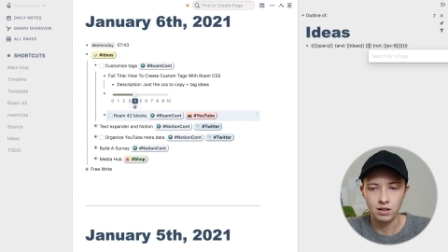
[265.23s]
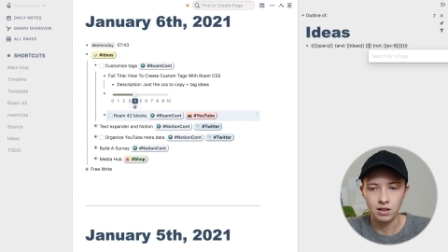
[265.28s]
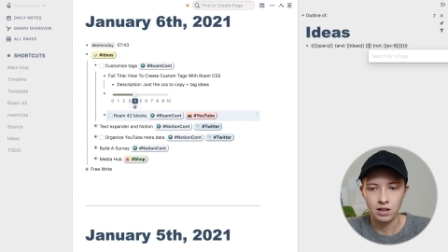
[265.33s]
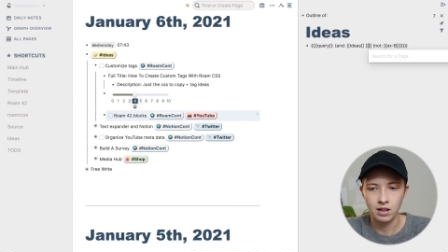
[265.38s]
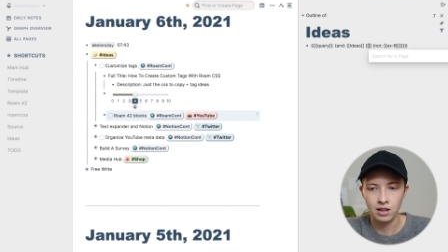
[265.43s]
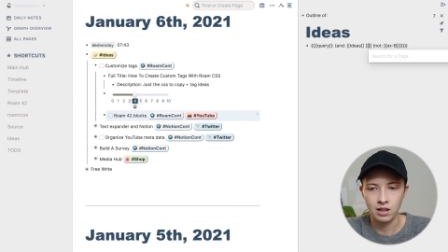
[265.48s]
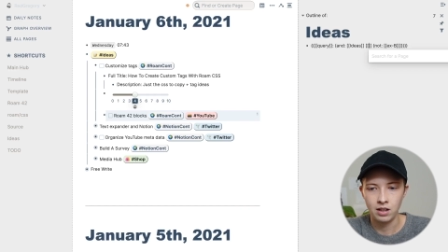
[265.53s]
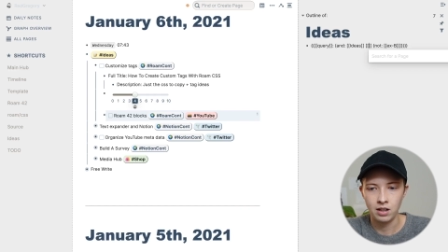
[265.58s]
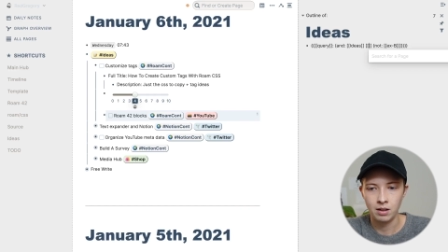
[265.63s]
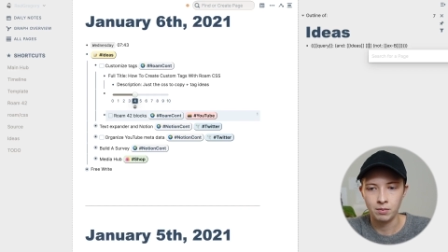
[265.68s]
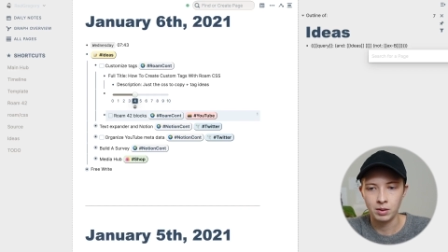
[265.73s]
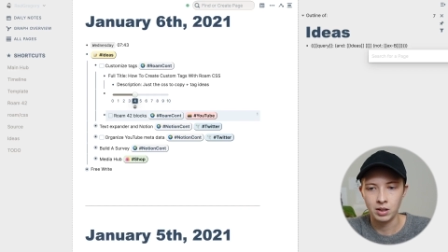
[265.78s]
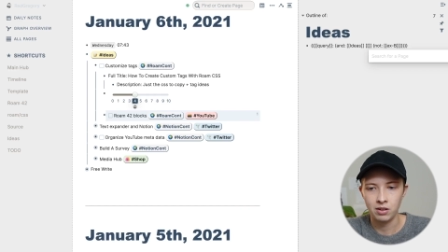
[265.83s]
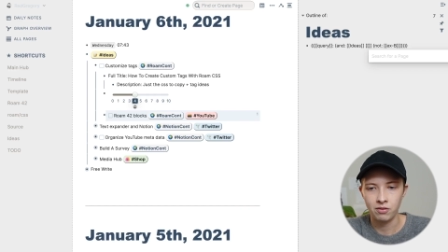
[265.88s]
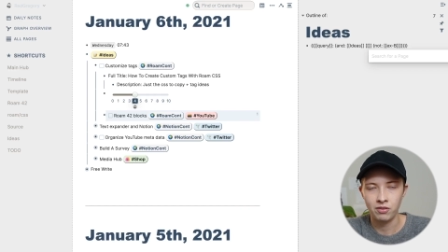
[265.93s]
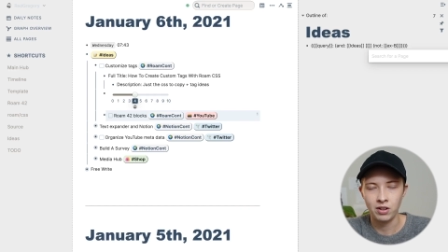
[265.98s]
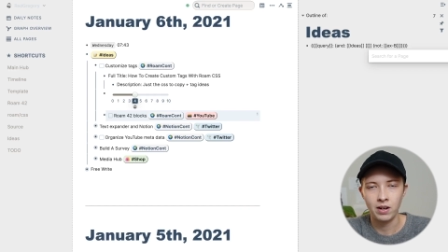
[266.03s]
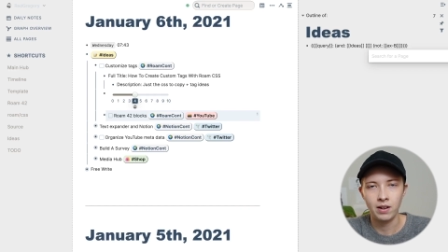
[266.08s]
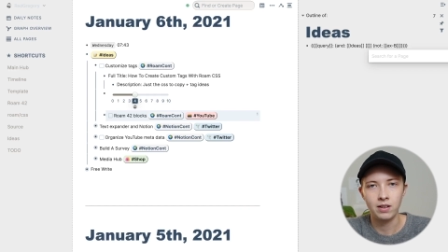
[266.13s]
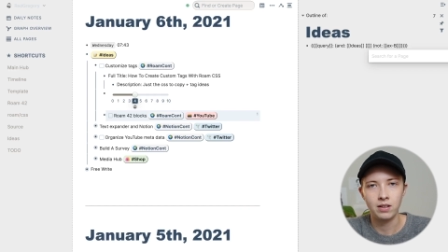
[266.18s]
And I'm going
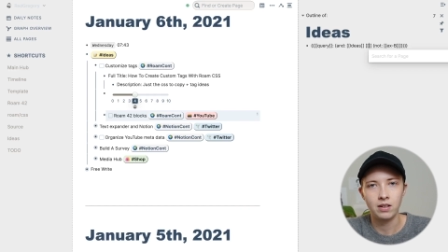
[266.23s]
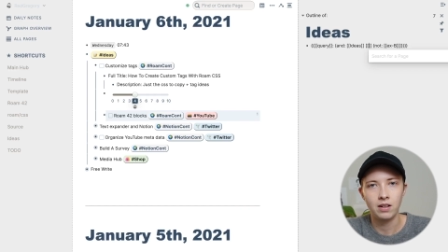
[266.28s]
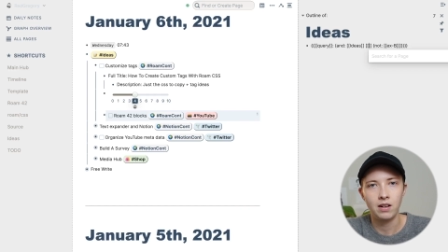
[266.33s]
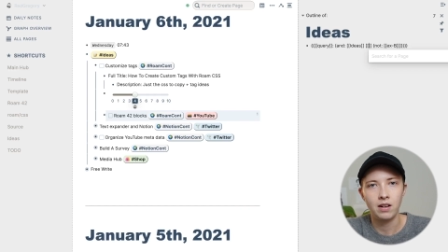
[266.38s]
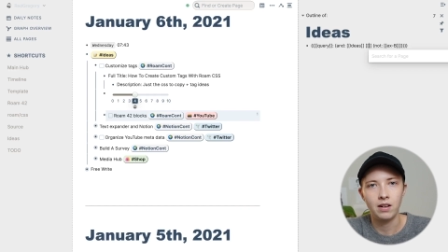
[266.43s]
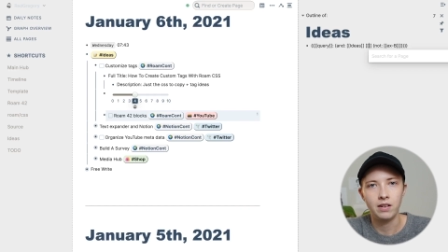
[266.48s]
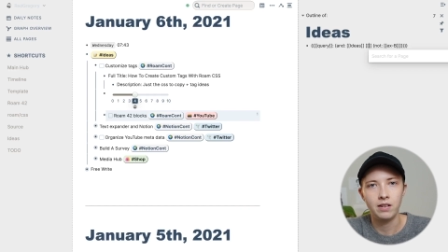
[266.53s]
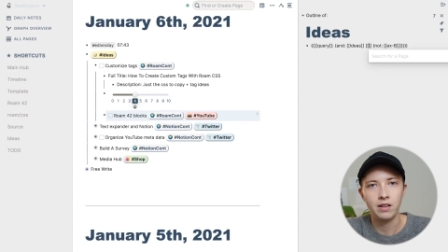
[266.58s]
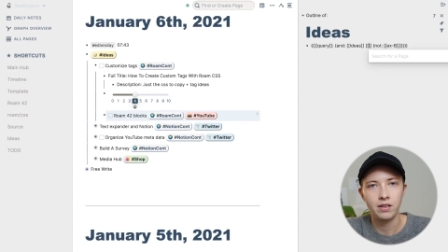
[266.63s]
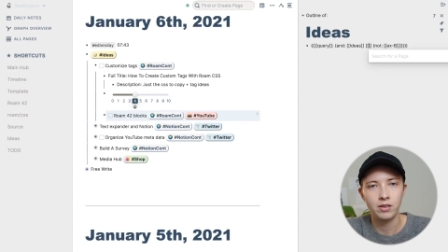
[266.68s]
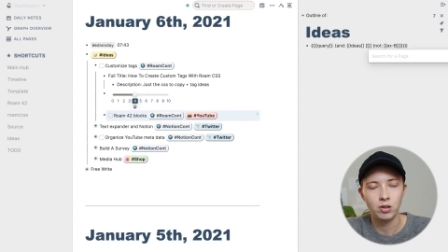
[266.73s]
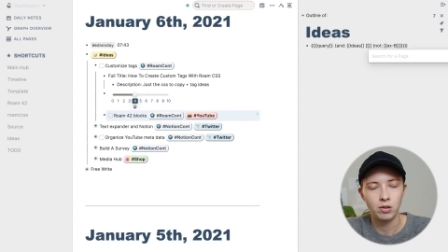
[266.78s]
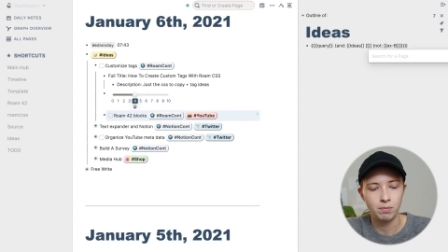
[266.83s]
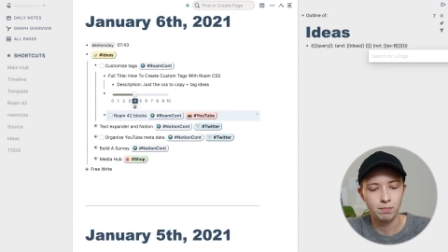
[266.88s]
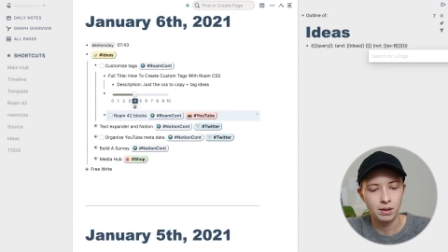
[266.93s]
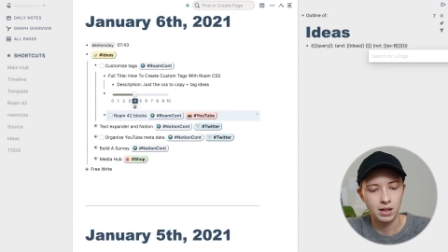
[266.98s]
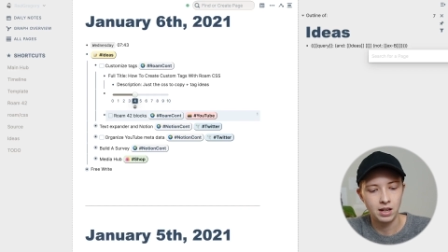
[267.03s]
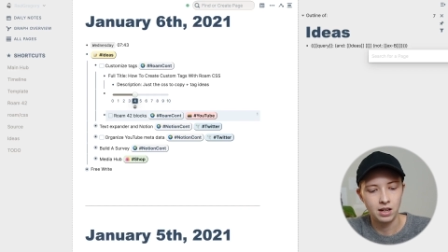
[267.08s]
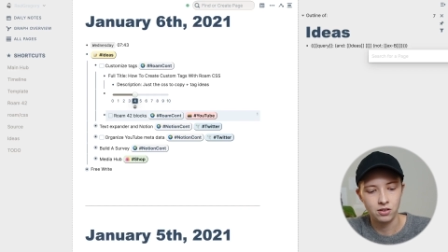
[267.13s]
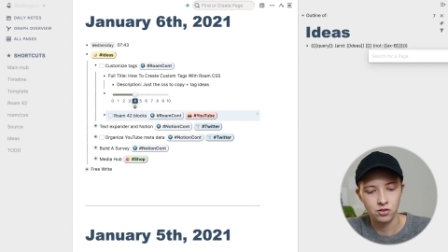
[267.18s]
to find another
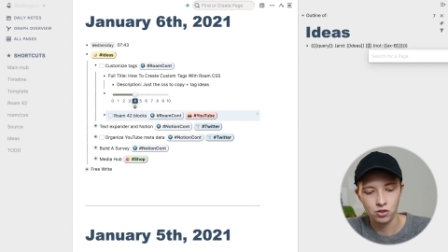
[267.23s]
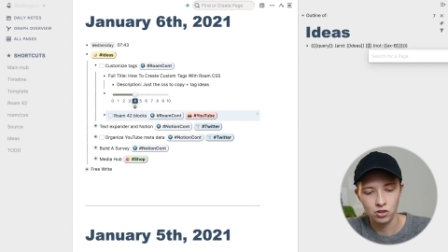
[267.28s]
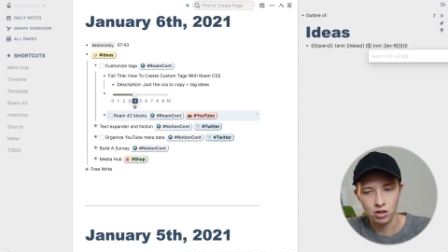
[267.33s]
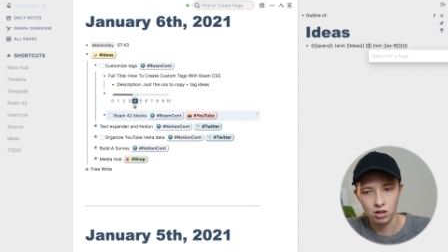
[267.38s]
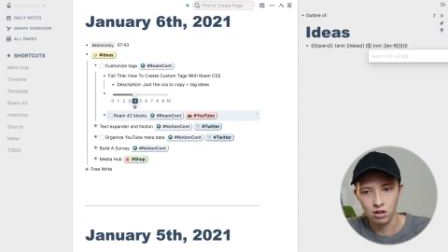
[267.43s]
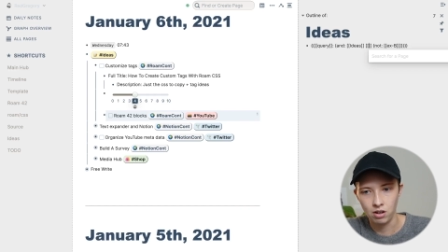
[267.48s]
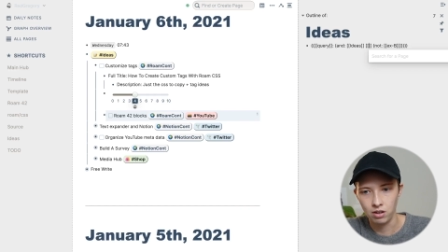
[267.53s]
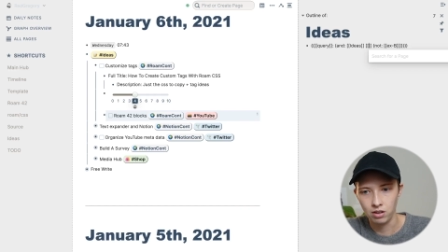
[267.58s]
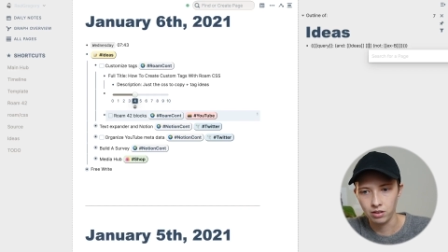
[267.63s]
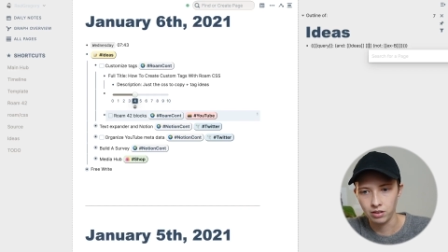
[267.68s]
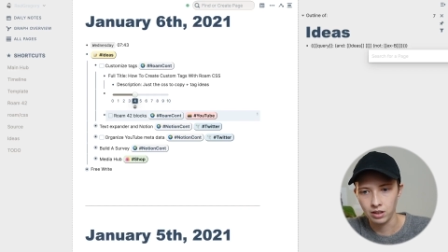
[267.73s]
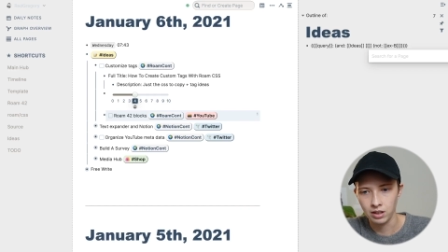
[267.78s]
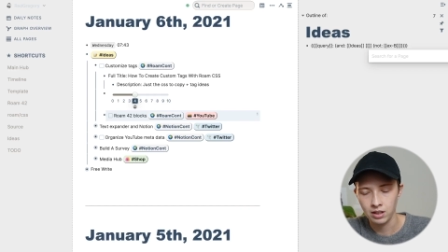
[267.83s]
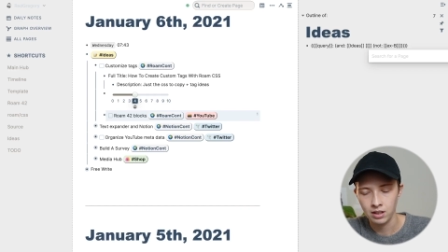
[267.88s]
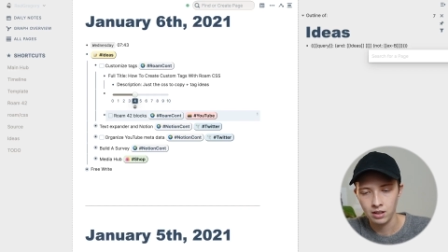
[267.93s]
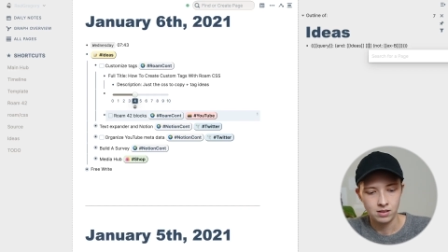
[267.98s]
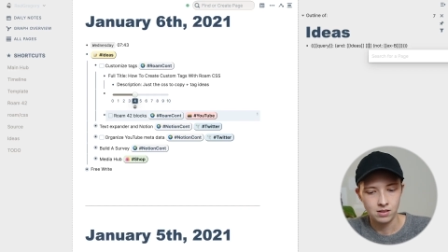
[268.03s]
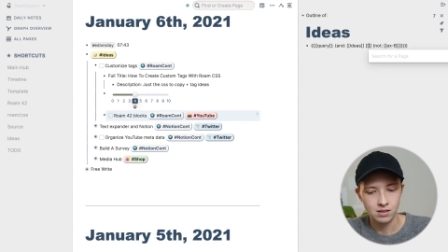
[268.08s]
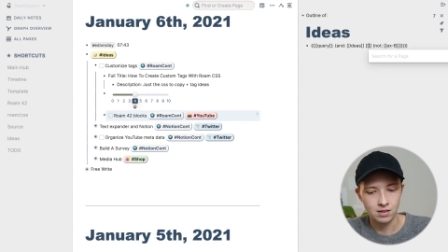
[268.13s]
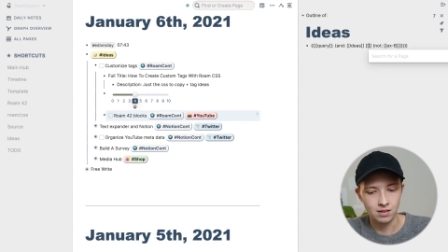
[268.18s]
page called
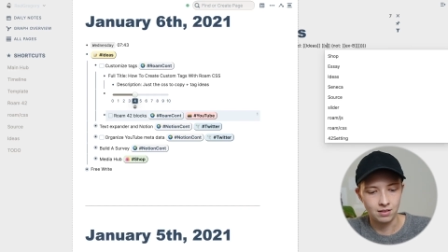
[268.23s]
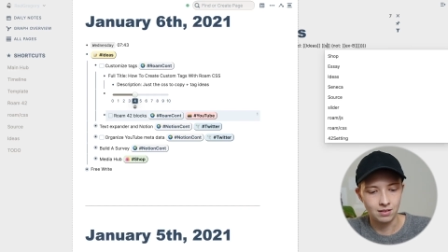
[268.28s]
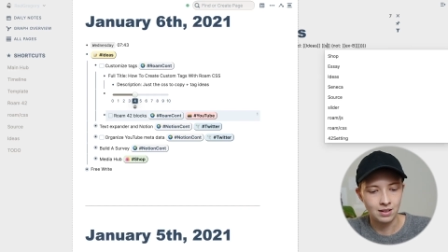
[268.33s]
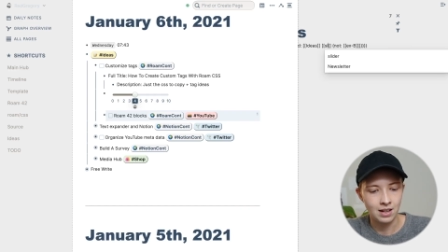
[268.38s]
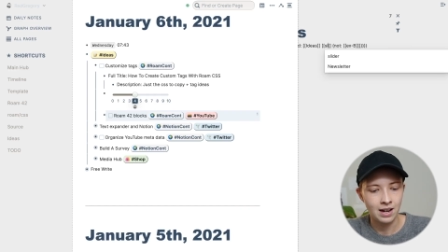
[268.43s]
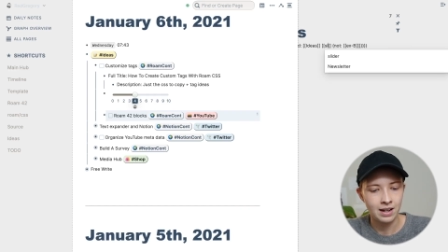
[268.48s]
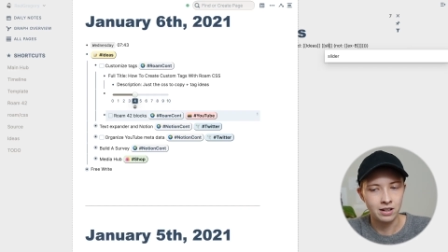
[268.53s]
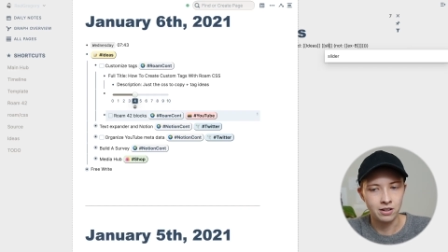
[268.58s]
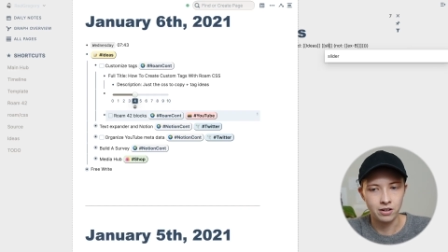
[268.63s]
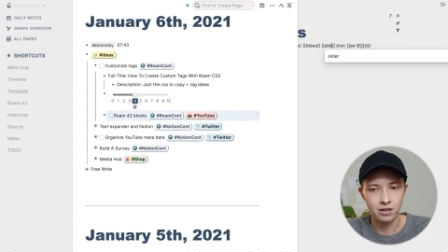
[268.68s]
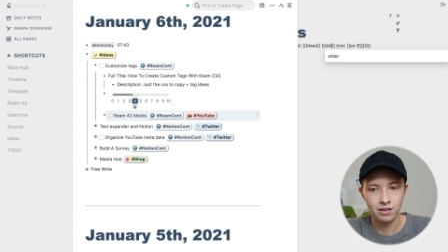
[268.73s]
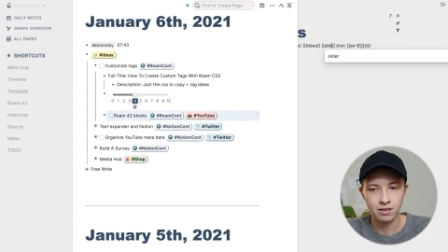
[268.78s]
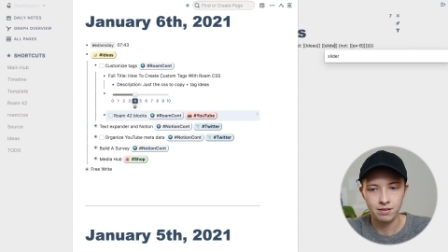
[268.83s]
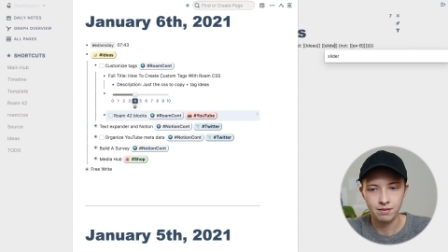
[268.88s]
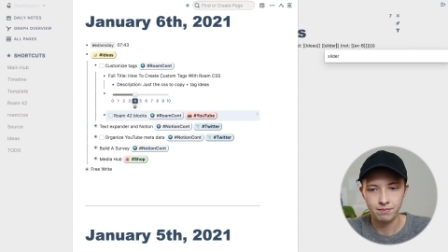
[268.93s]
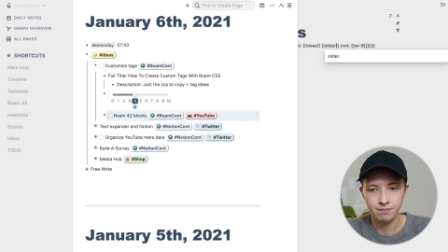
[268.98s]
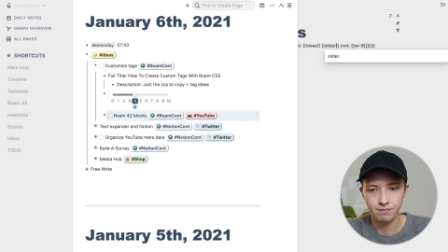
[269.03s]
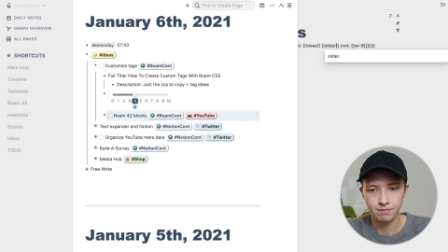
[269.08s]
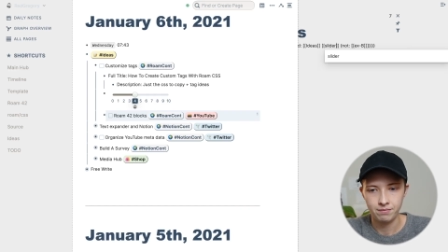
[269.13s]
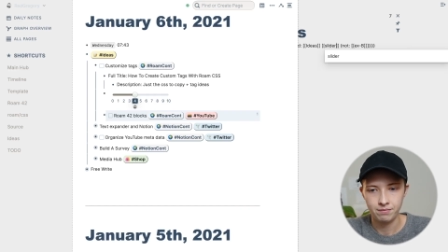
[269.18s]
slider,